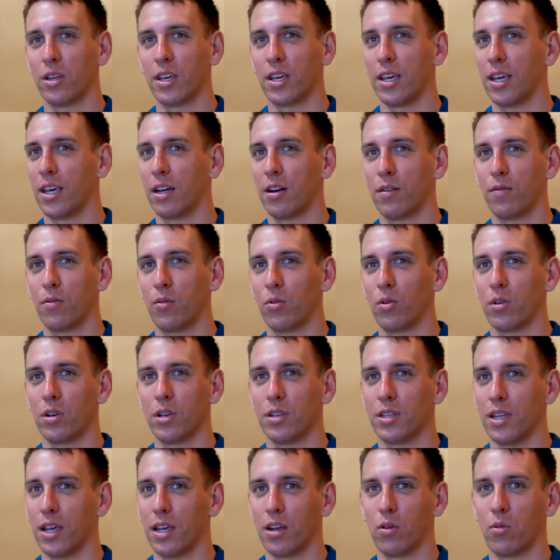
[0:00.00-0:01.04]
They can't afford
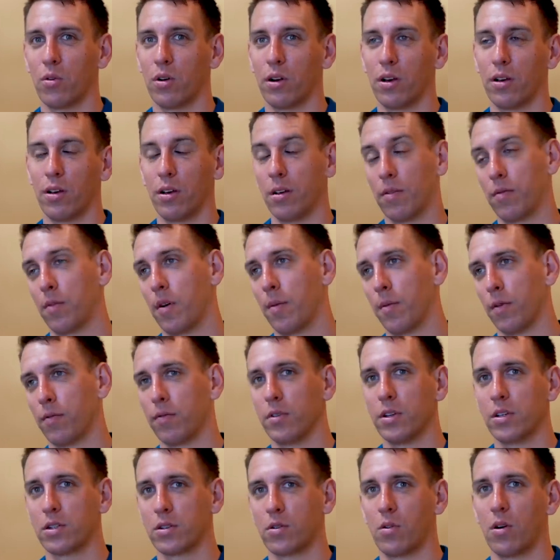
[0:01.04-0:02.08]
to take one from a
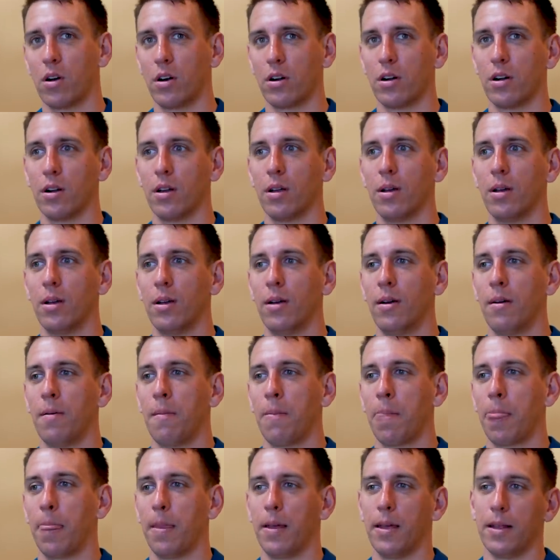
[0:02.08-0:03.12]
fleet squadron,
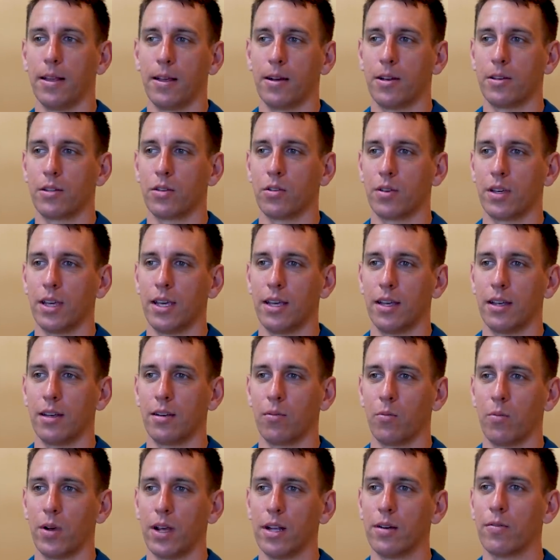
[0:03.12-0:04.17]
and they also
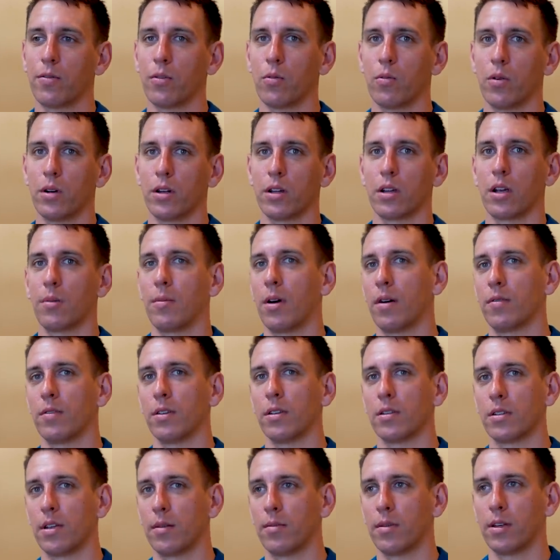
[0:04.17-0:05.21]
can't wait for one to come off
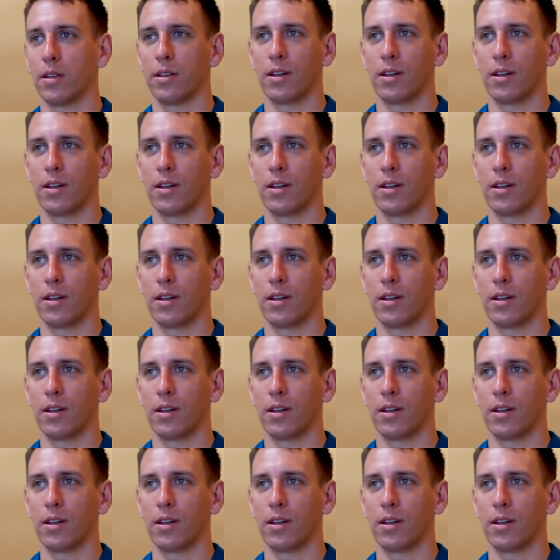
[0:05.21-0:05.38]
the assembly